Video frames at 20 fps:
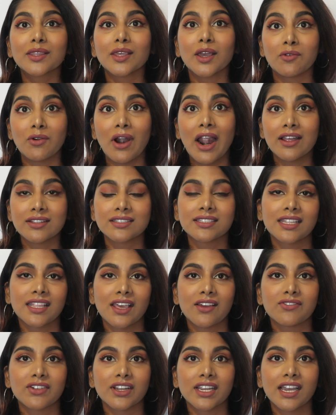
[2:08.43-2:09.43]
around South
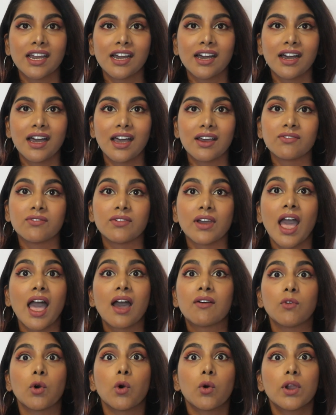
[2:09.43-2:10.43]
Africa. I
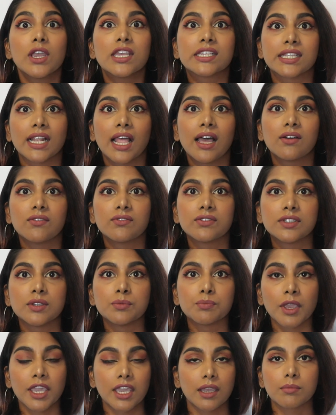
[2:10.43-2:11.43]
have always
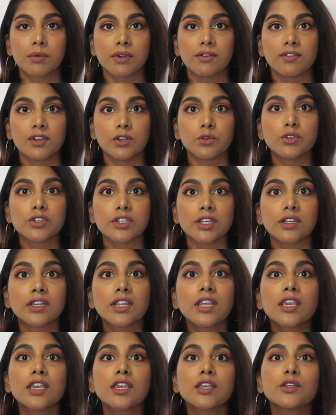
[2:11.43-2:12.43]
loved Makeup Revolution.